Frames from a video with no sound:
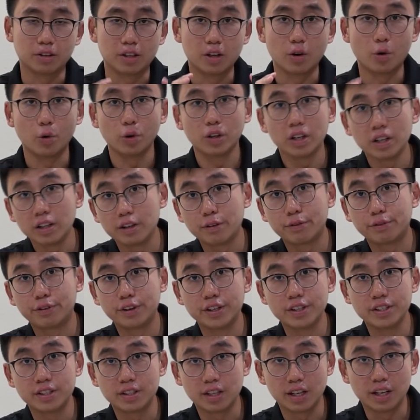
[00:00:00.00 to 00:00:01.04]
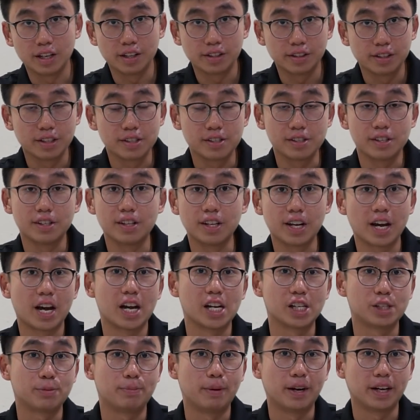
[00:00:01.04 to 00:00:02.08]
The only difference in the City
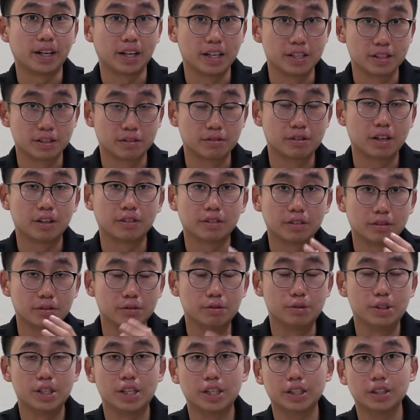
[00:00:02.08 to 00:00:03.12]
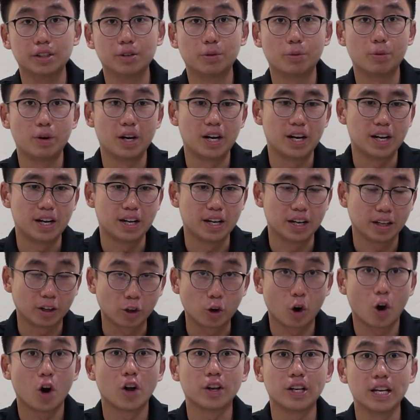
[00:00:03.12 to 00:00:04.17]
Hatchback is around the rear, where
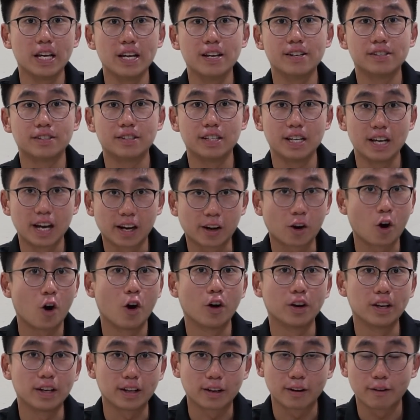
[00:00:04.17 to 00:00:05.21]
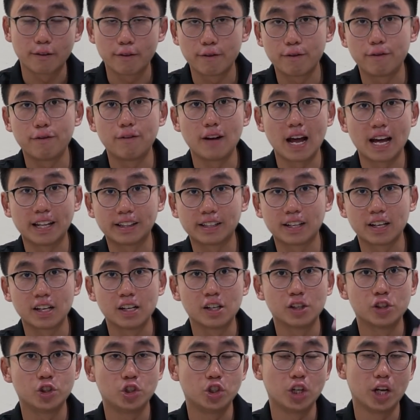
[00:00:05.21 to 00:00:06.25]
gone is the iconic flat
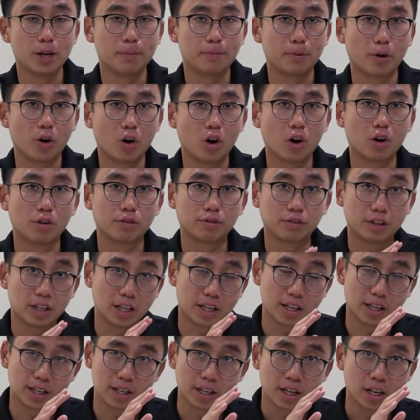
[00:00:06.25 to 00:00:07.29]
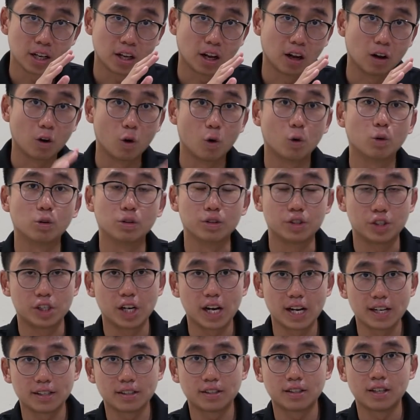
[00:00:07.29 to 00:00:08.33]
shape of the old
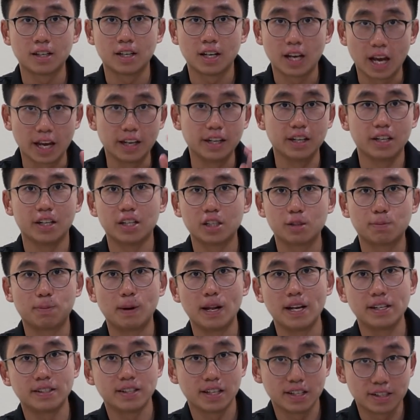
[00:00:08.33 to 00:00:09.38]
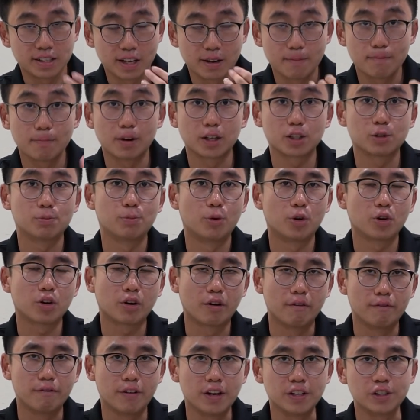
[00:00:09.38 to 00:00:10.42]
Jazz, and in its place is a much more
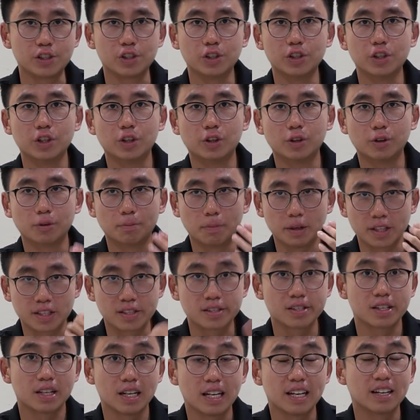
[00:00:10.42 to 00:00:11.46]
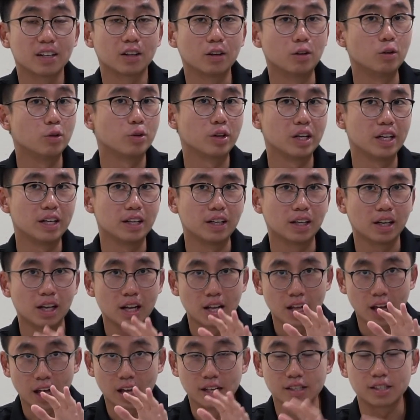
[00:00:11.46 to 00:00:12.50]
conventional but sleek looking
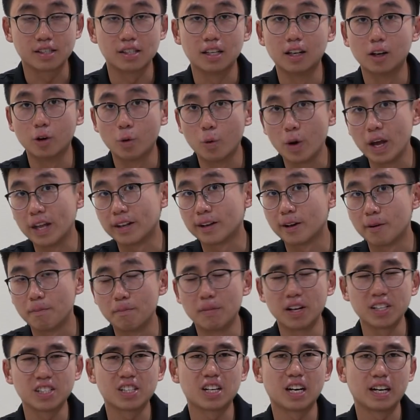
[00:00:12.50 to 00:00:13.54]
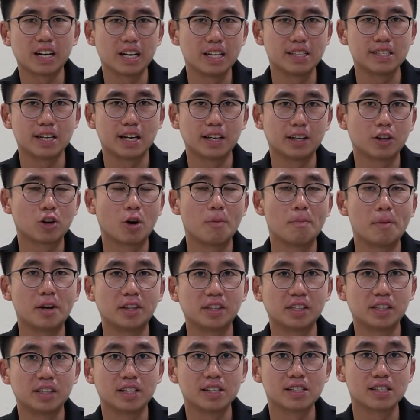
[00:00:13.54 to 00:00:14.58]
silhouette, much like its other
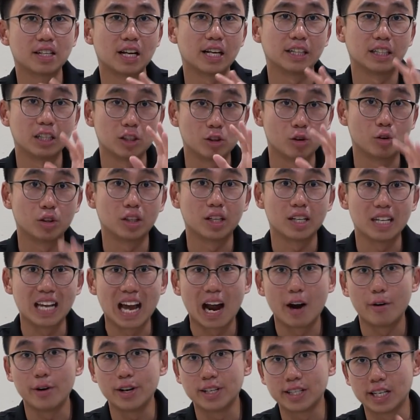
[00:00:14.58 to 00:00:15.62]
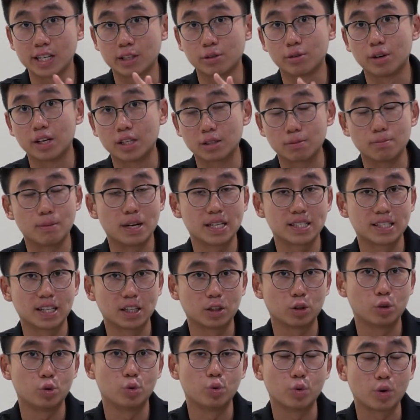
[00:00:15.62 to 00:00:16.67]
competitors like the Toyota Yaris as well as Mazda
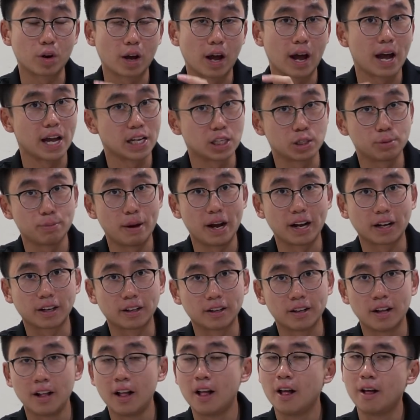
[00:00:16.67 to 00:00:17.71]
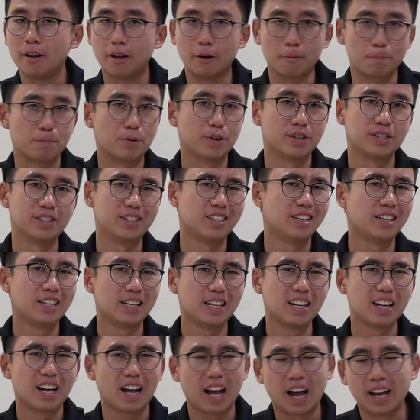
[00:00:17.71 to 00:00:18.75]
2 hatchback. Now
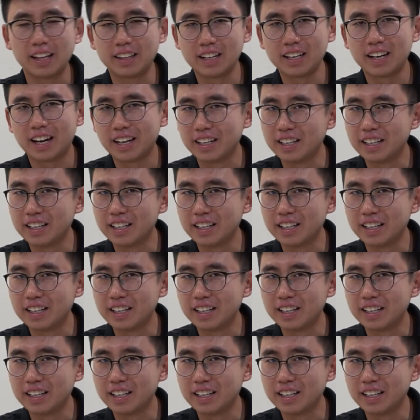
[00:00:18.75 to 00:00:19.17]
personally, I think I